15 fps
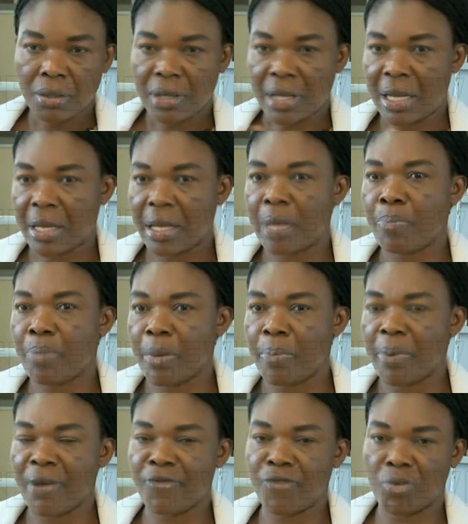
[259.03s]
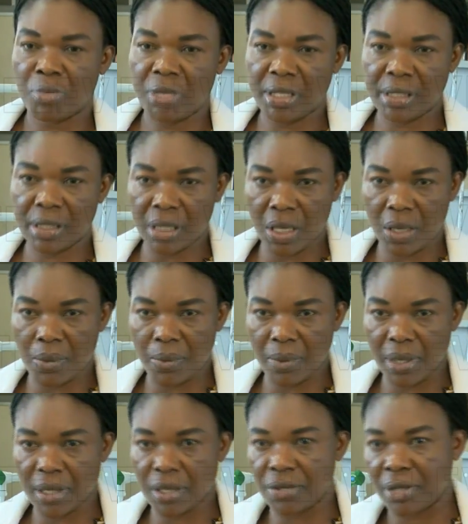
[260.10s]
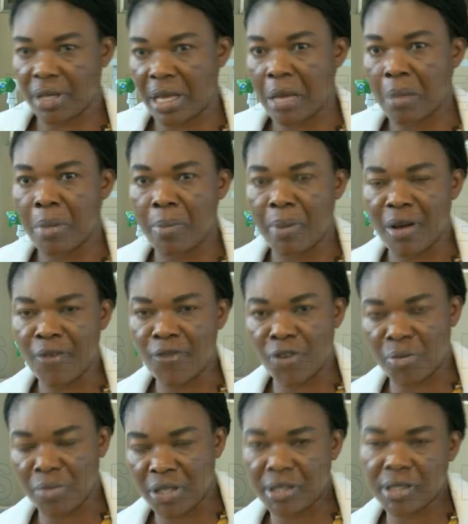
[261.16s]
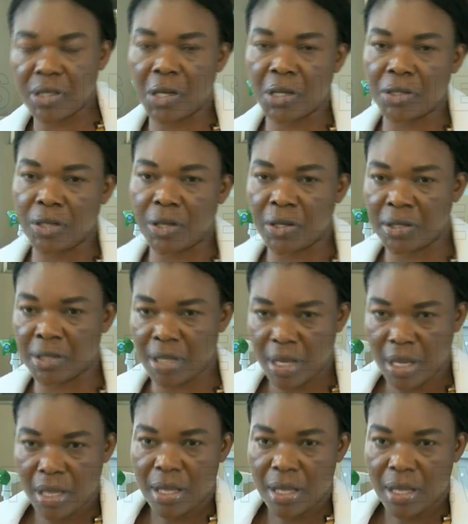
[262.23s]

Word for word: you can get paper from the seaweed, you get paper from the sawdust,